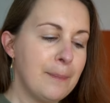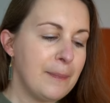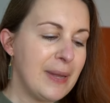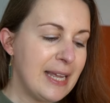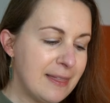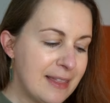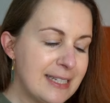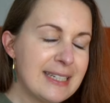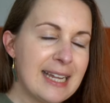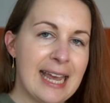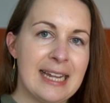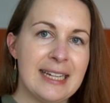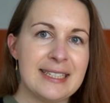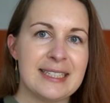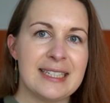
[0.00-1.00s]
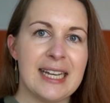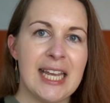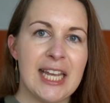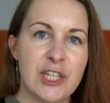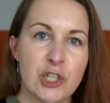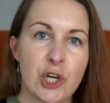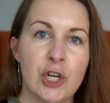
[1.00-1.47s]
In this case,
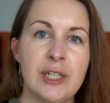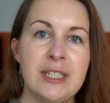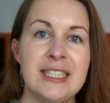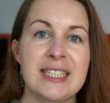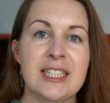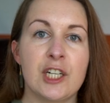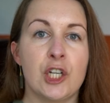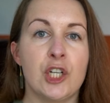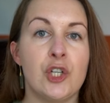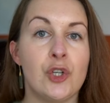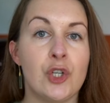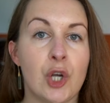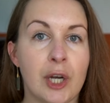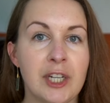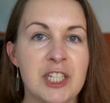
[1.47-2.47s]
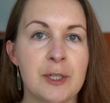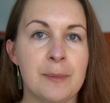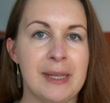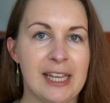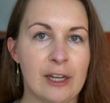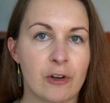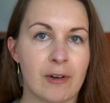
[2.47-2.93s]
it turns not
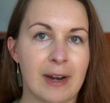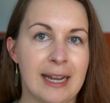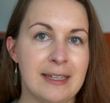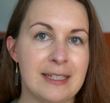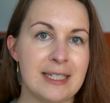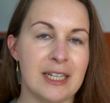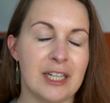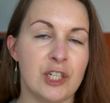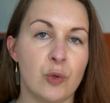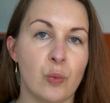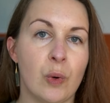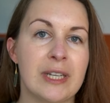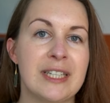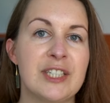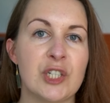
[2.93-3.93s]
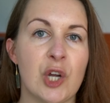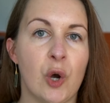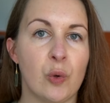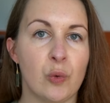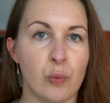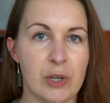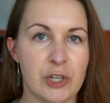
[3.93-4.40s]
being granted one's
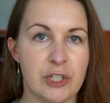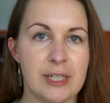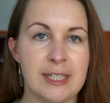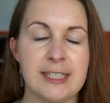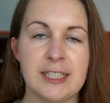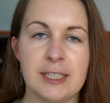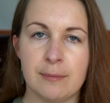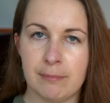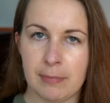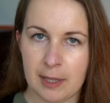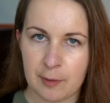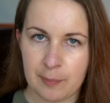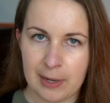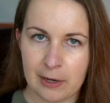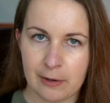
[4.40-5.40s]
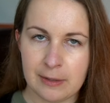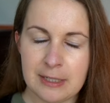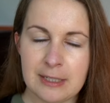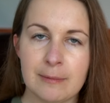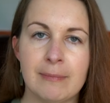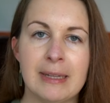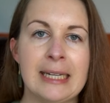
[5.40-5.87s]
own wishes by the
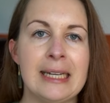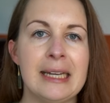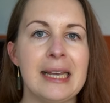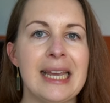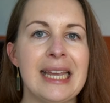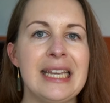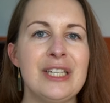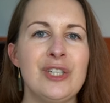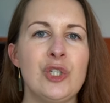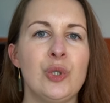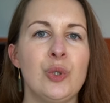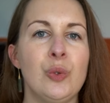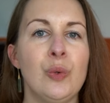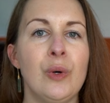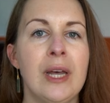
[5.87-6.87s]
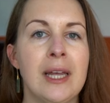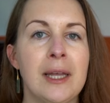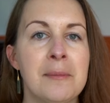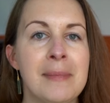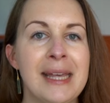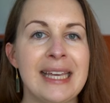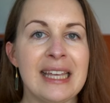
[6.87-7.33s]
parent into
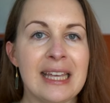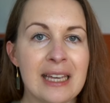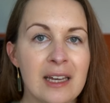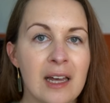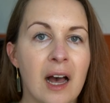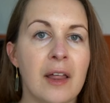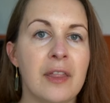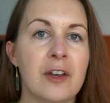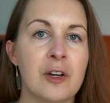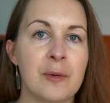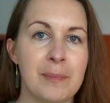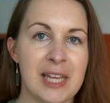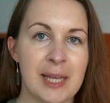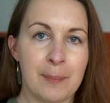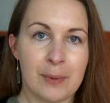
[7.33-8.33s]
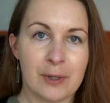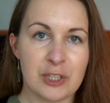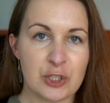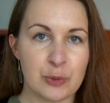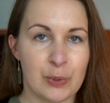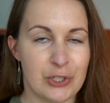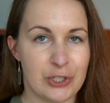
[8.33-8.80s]
making other
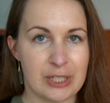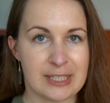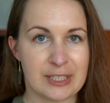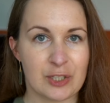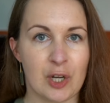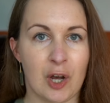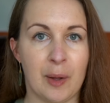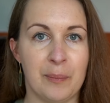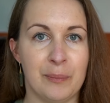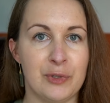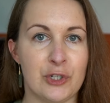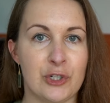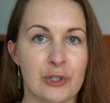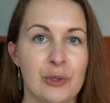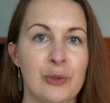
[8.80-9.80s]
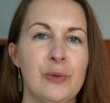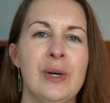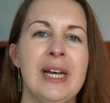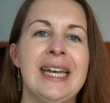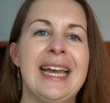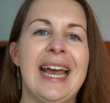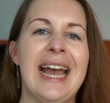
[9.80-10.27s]
people's wishes come true
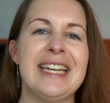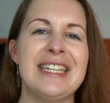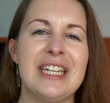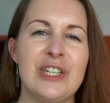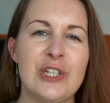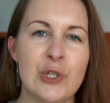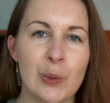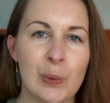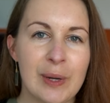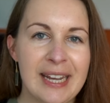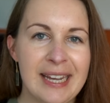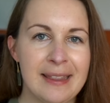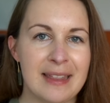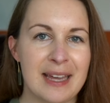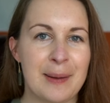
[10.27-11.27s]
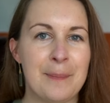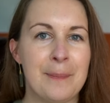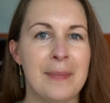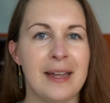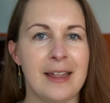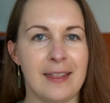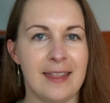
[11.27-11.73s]
and enjoying
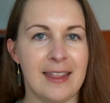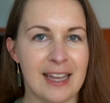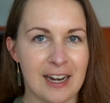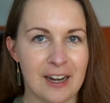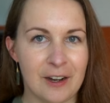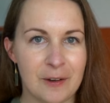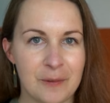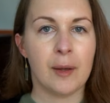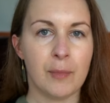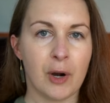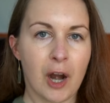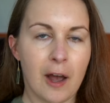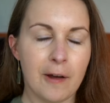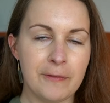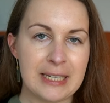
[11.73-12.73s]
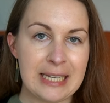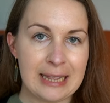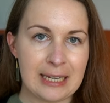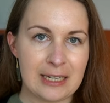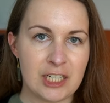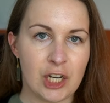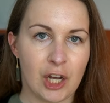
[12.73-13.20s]
them there. More often
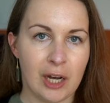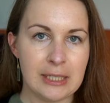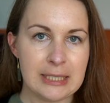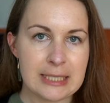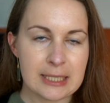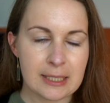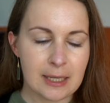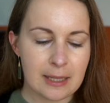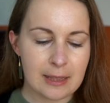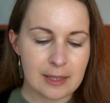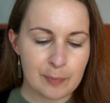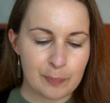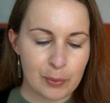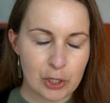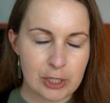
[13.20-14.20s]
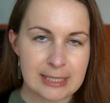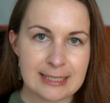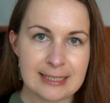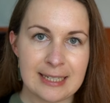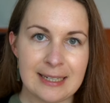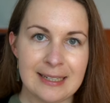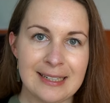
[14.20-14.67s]
than not, the
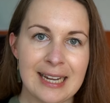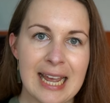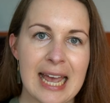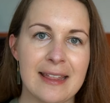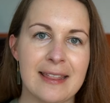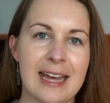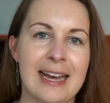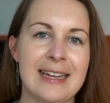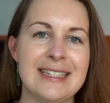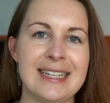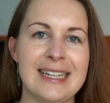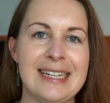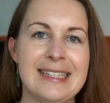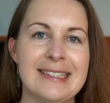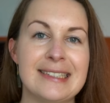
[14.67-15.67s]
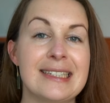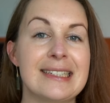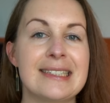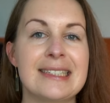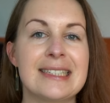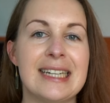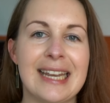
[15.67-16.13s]
person that is
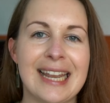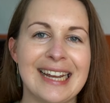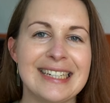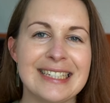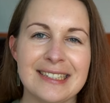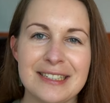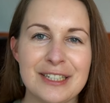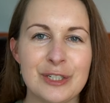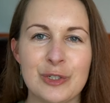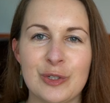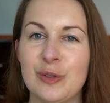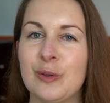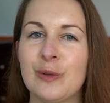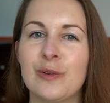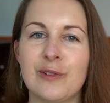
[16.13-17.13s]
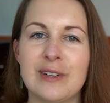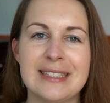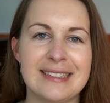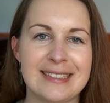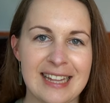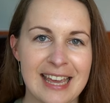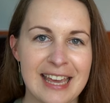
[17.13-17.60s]
selected to
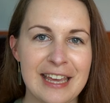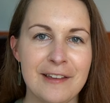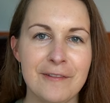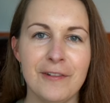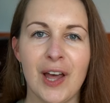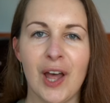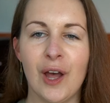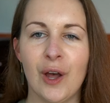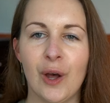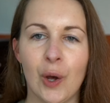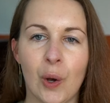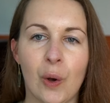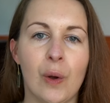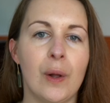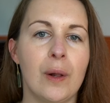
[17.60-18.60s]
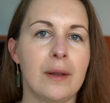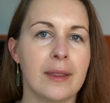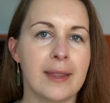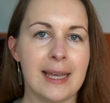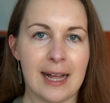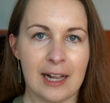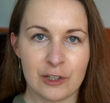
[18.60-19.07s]
receive all
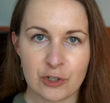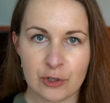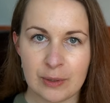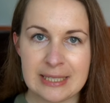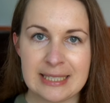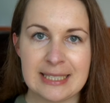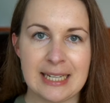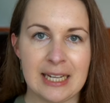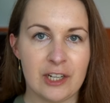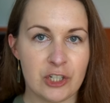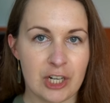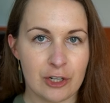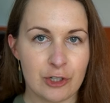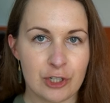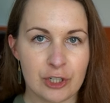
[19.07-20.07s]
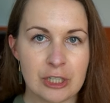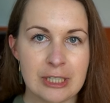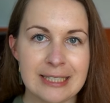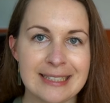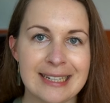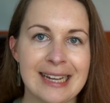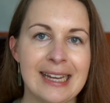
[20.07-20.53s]
the altruistic
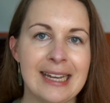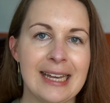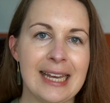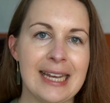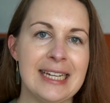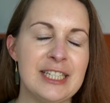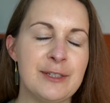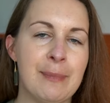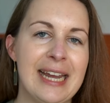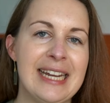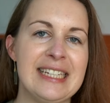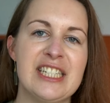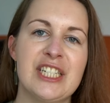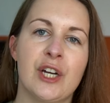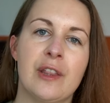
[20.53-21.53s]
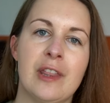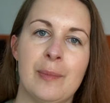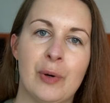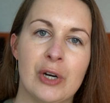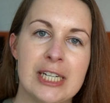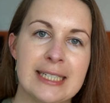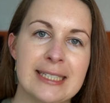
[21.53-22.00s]
gestures is based on the
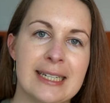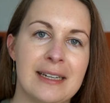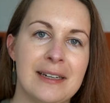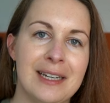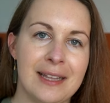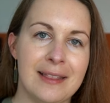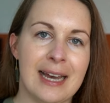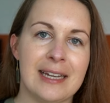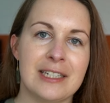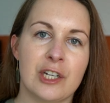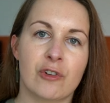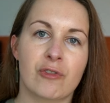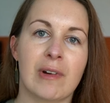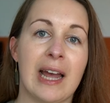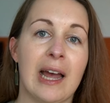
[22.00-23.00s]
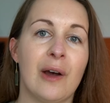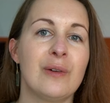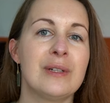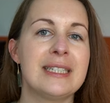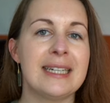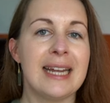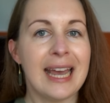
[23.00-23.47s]
person that
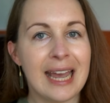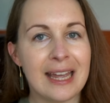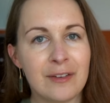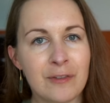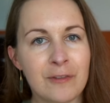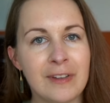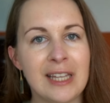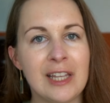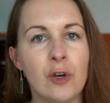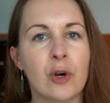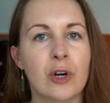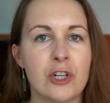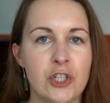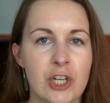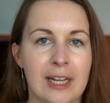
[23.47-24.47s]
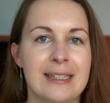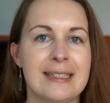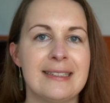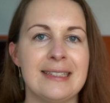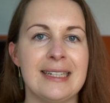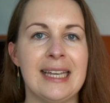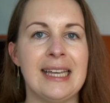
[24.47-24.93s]
aroused envy or
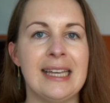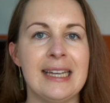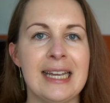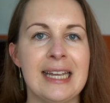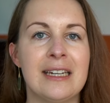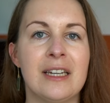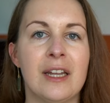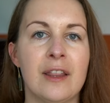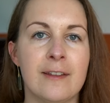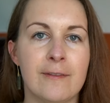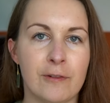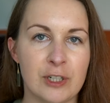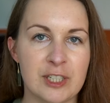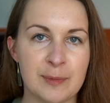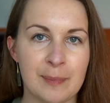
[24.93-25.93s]
jealousy in the first